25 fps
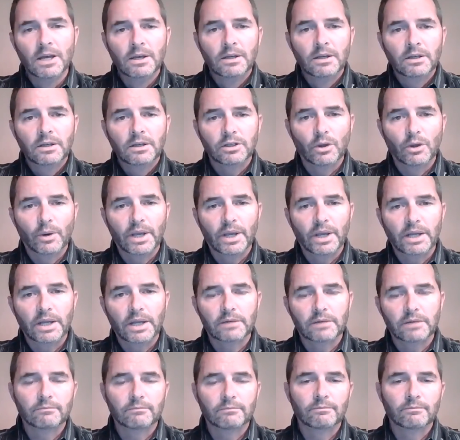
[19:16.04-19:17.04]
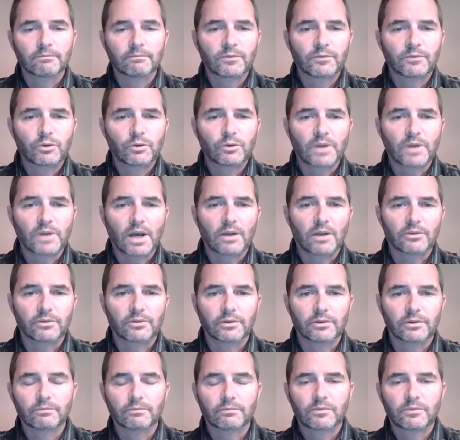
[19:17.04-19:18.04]
hit it in
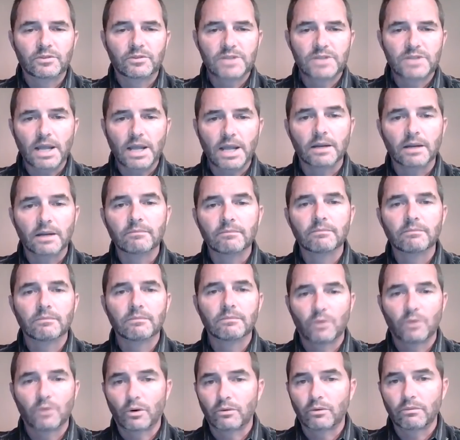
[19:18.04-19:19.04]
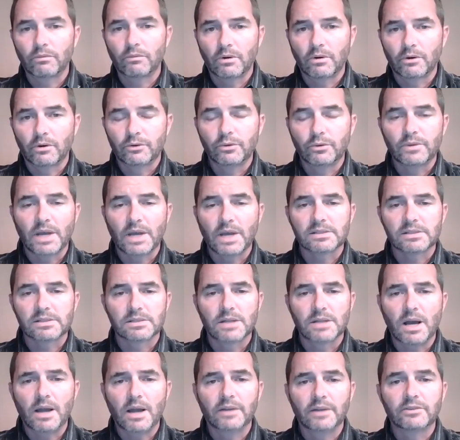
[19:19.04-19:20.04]
2010 or
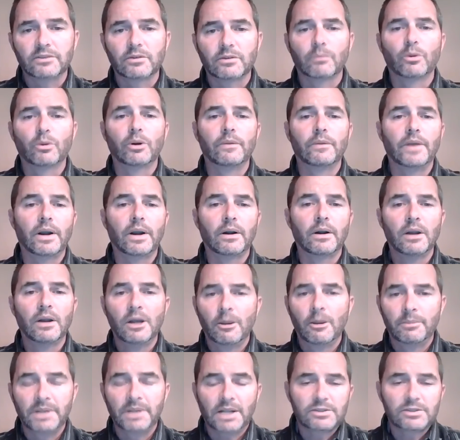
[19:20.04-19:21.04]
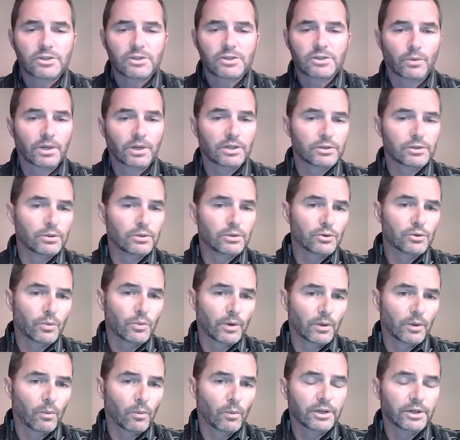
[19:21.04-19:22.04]
2009, somewhere in there. I mean, that's 22,
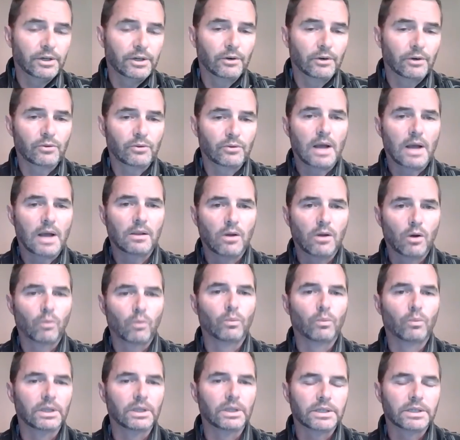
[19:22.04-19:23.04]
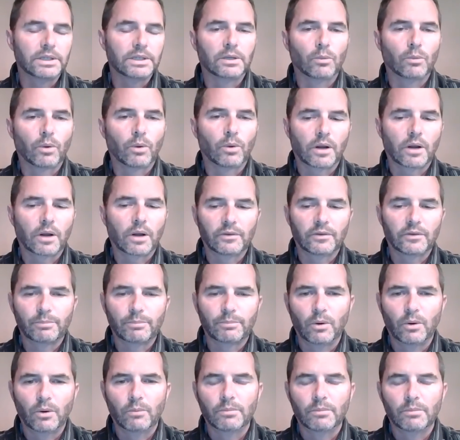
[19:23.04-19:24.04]
21 years. So how long really did he work on this
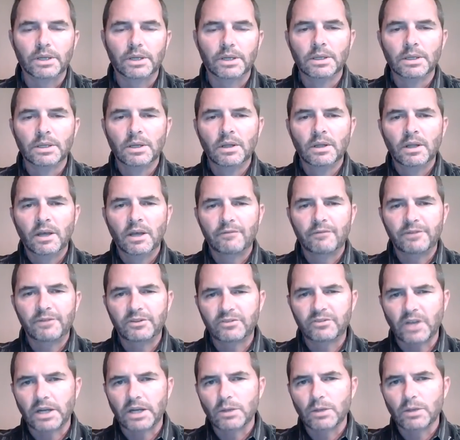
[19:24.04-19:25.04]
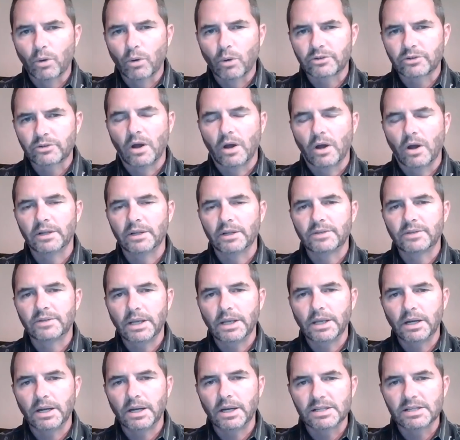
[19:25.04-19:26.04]
poem? But if he said he worked on it to
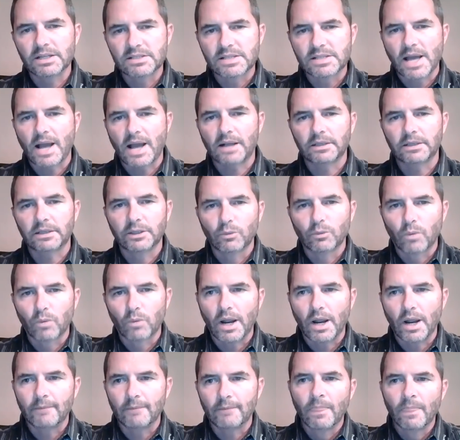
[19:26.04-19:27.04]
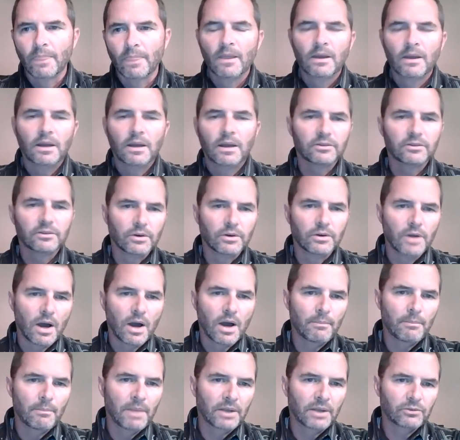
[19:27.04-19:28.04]
get it exactly right and to
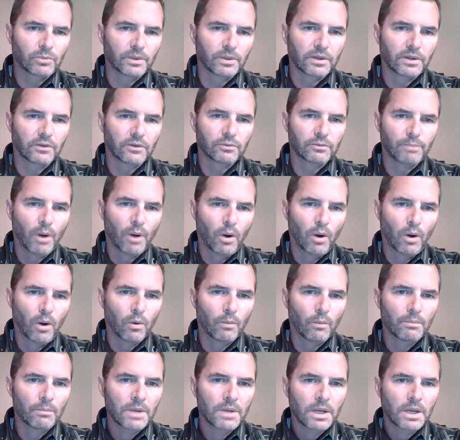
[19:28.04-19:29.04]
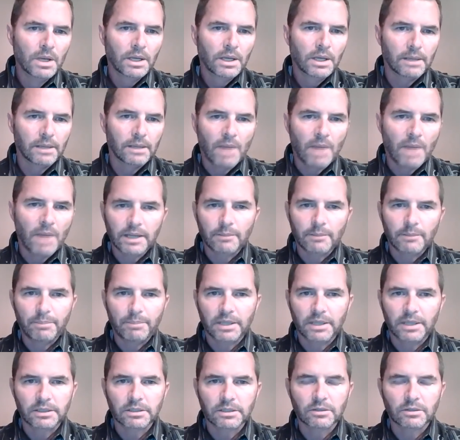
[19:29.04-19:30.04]
not mess with his poem, in my
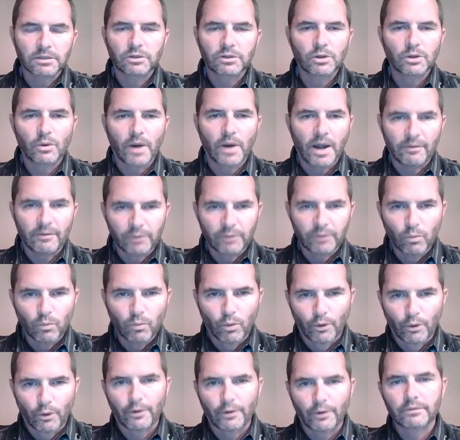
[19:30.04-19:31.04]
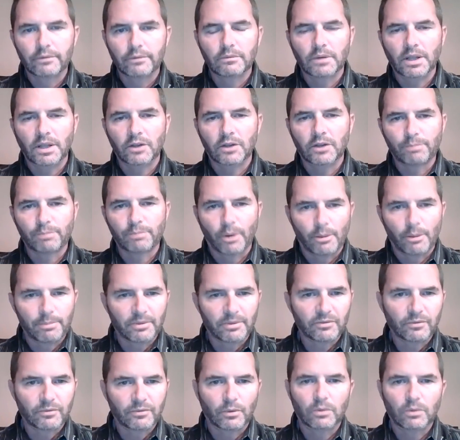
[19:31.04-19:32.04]
opinion, every word is
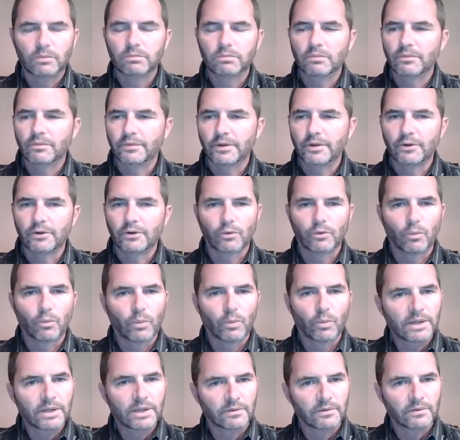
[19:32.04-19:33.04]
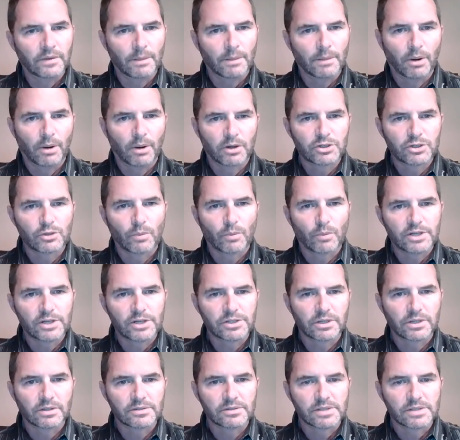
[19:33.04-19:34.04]
purposeful. There's a reason that
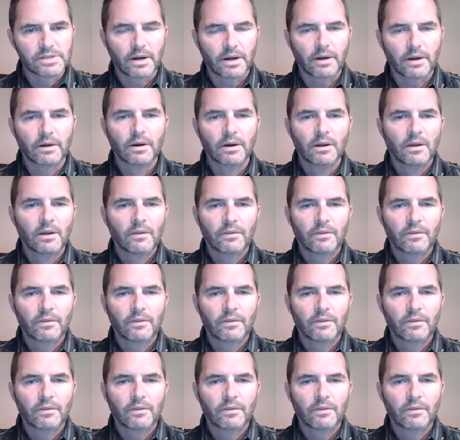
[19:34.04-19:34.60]
punctuation is there.